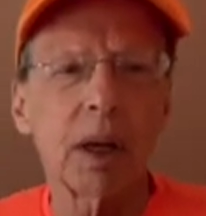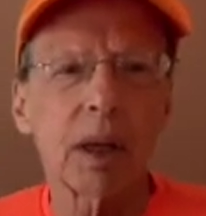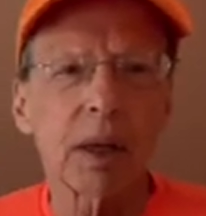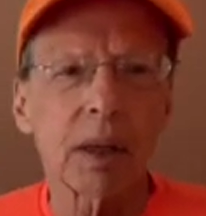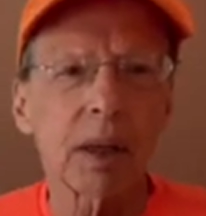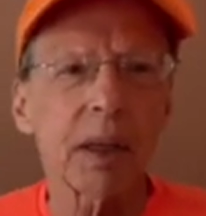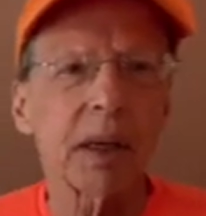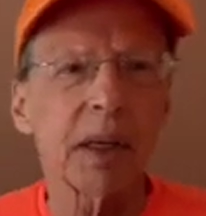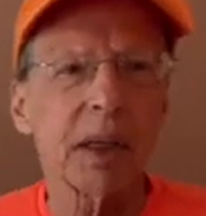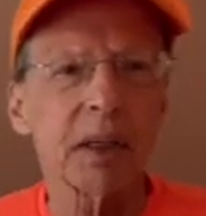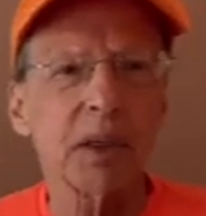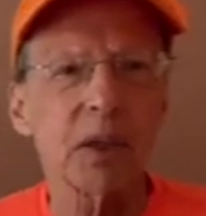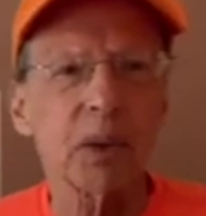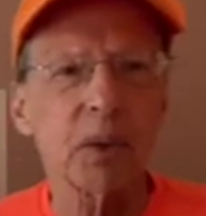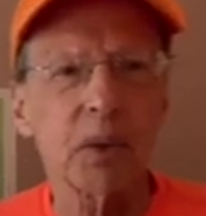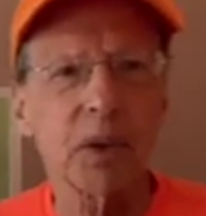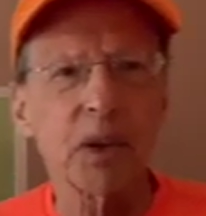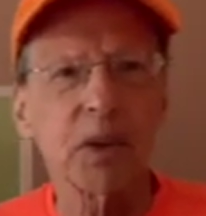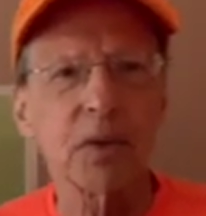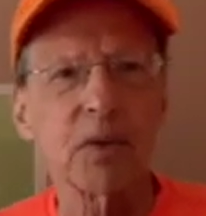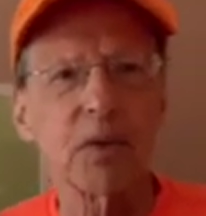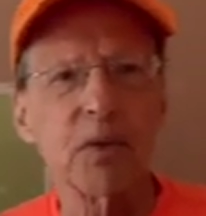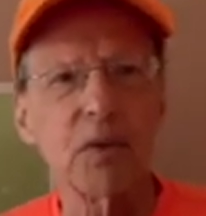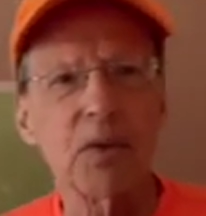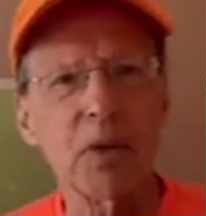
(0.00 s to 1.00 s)
The answer
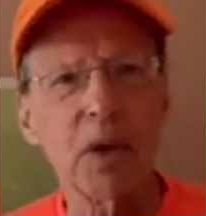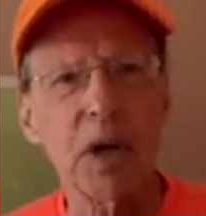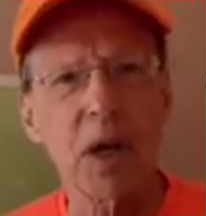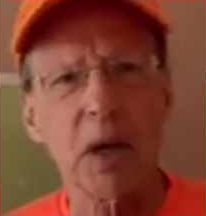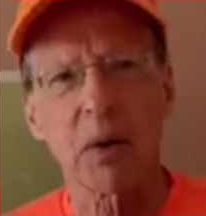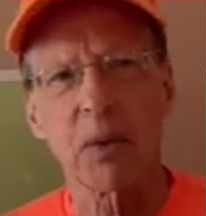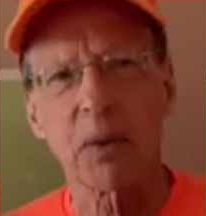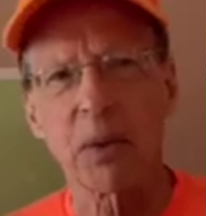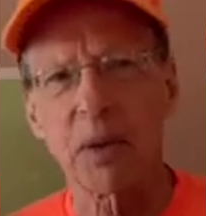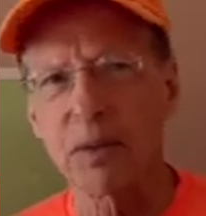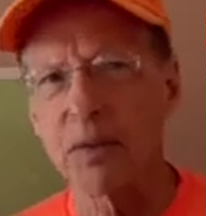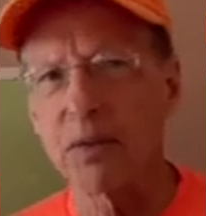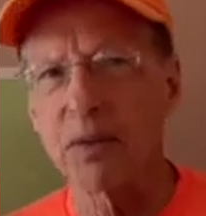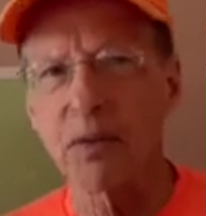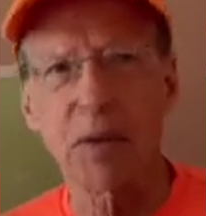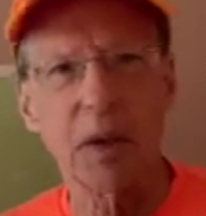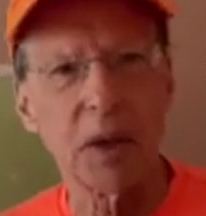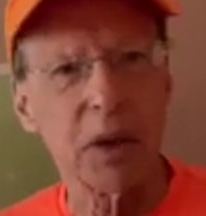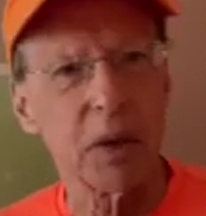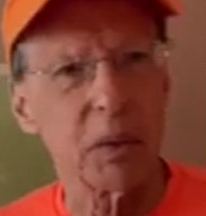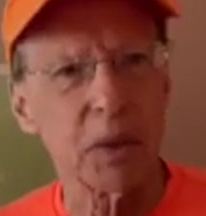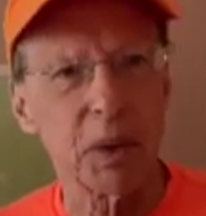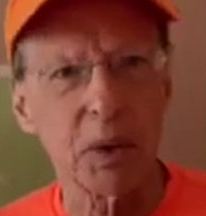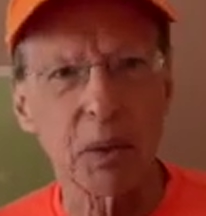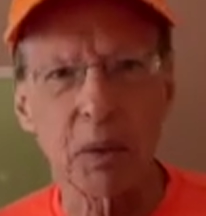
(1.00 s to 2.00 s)
is very,
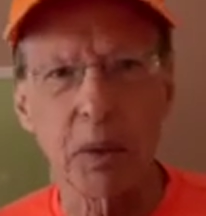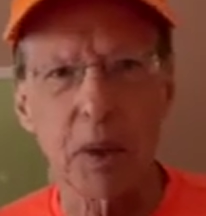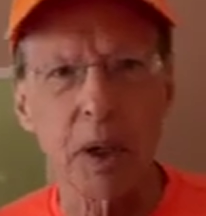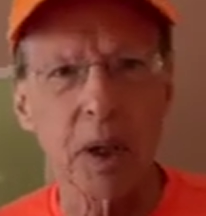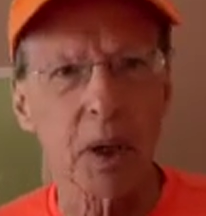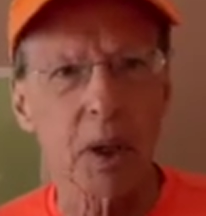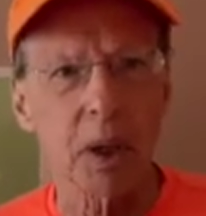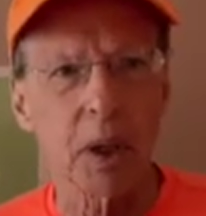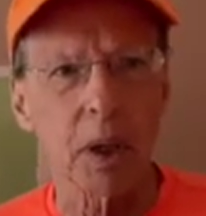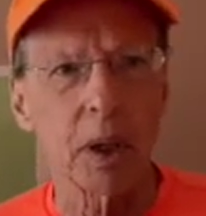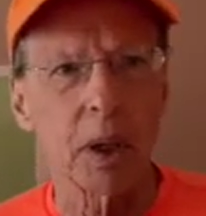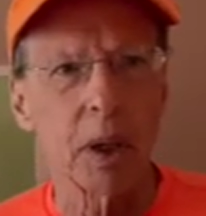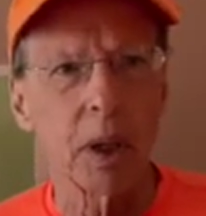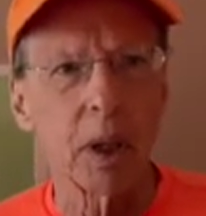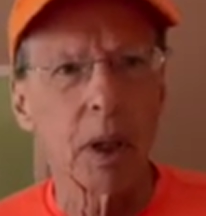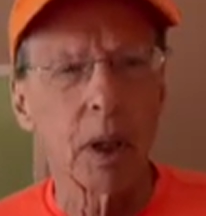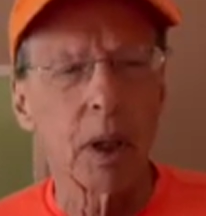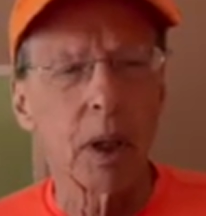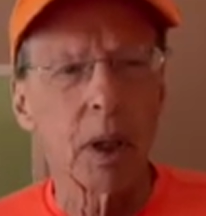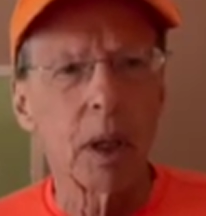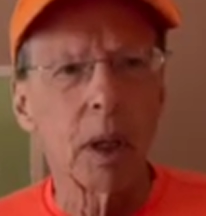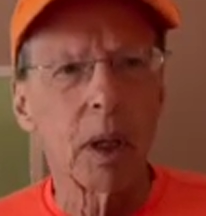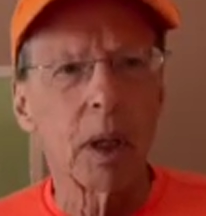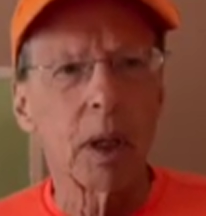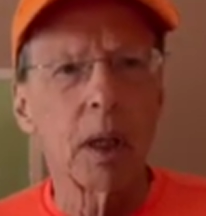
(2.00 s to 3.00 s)
very rarely.
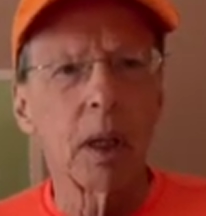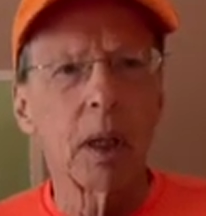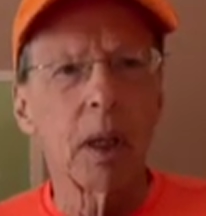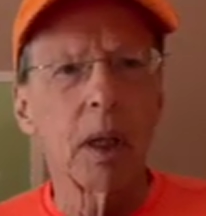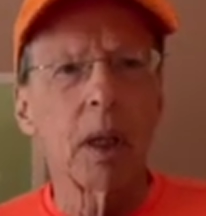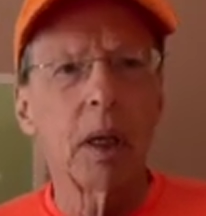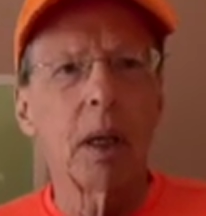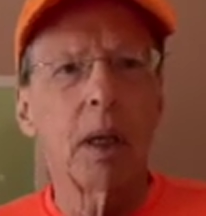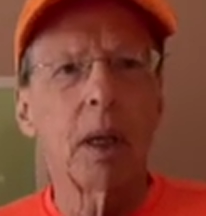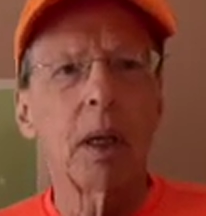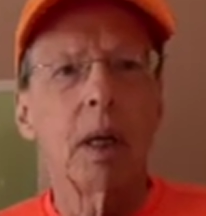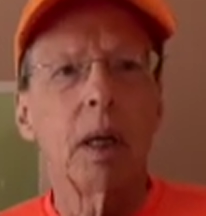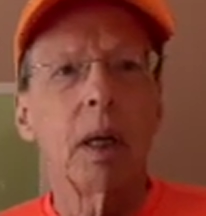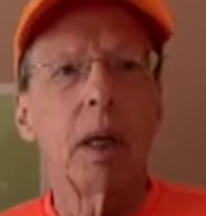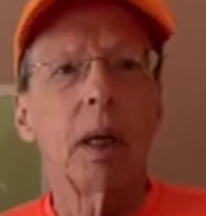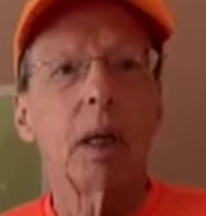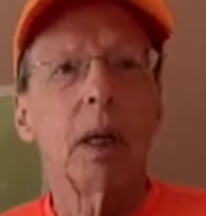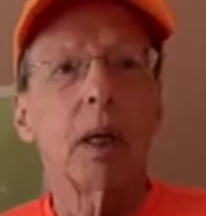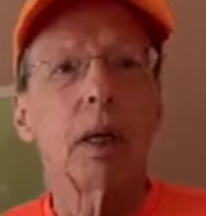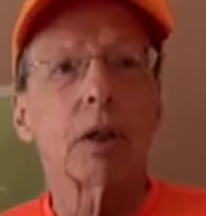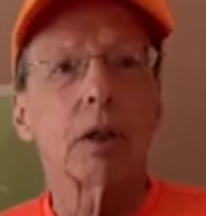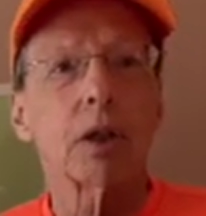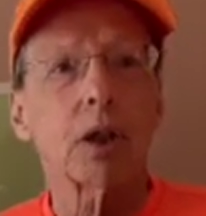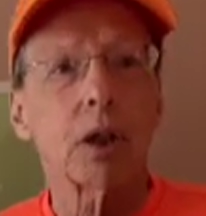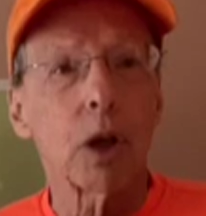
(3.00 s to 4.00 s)

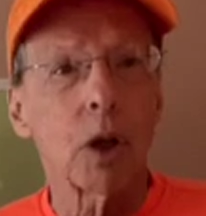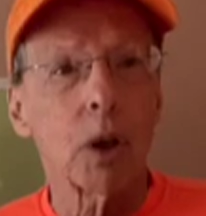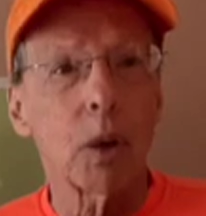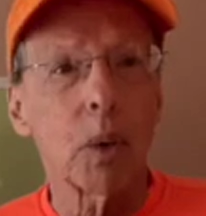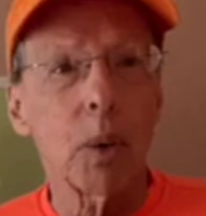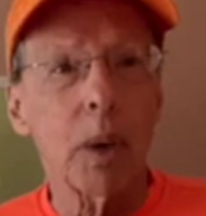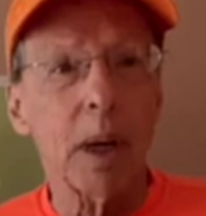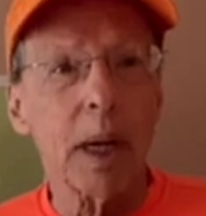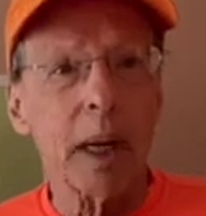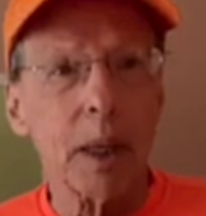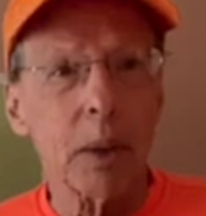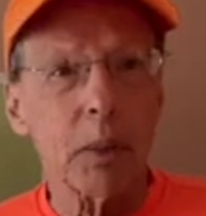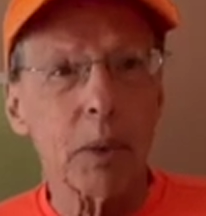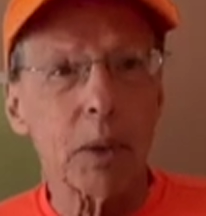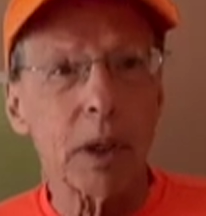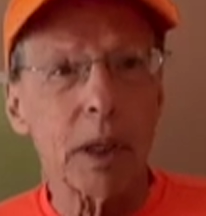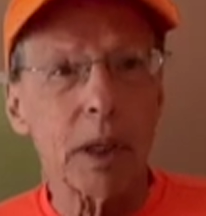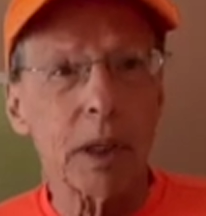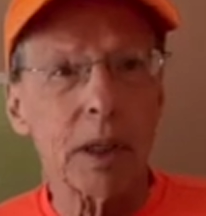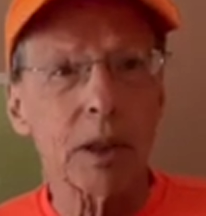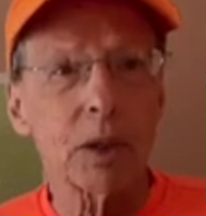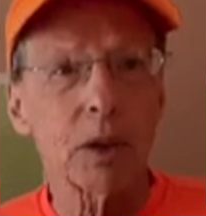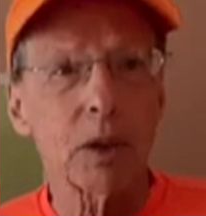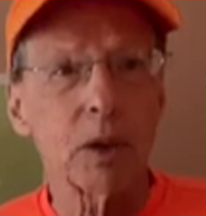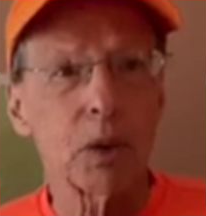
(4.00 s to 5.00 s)
So I would
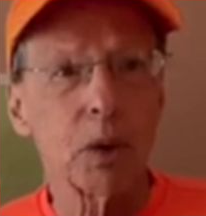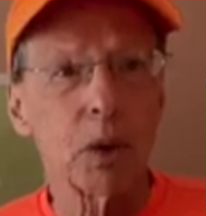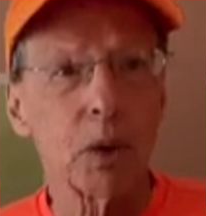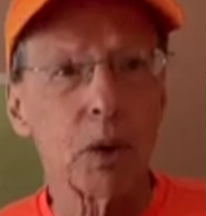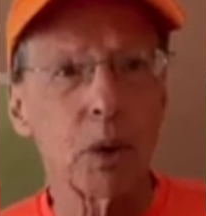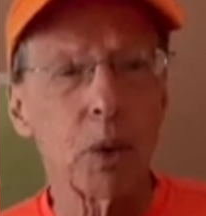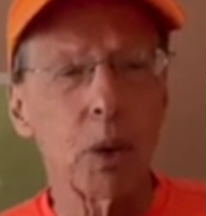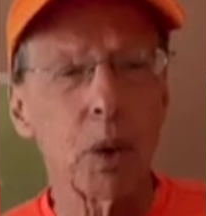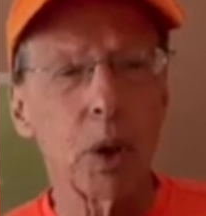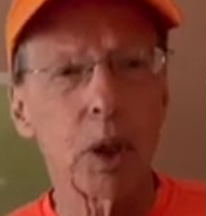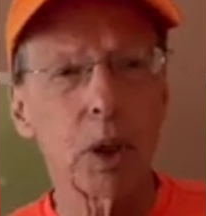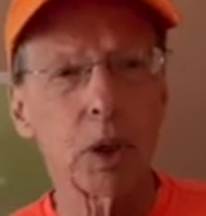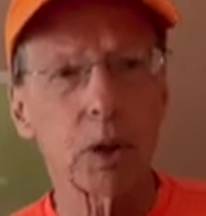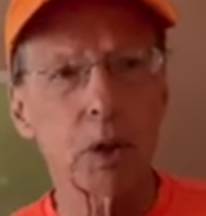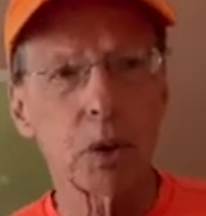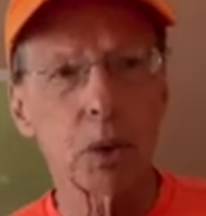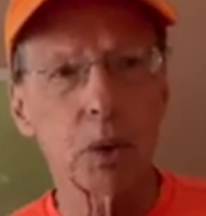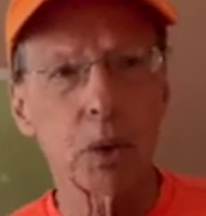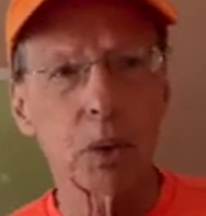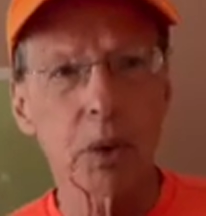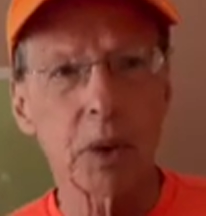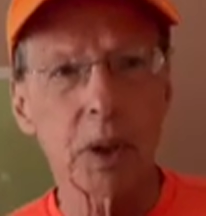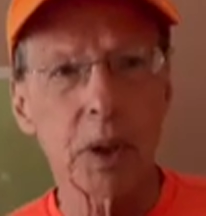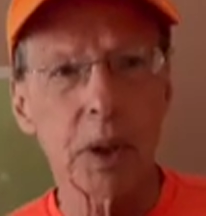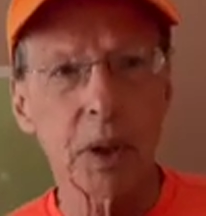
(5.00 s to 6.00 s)
like to do
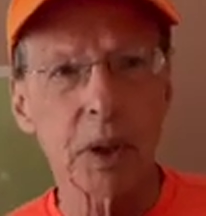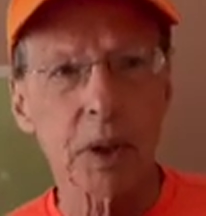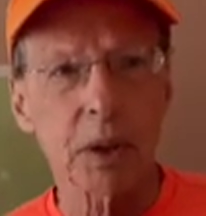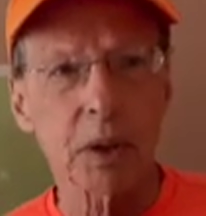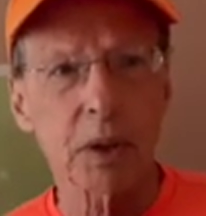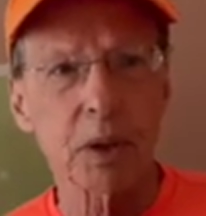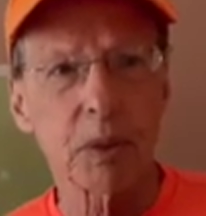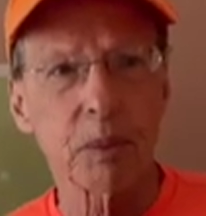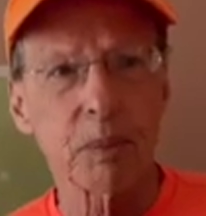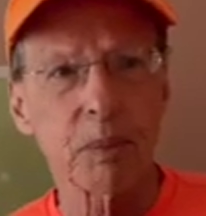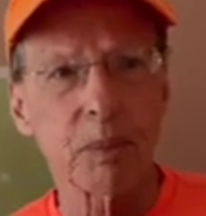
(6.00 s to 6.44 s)
2 things.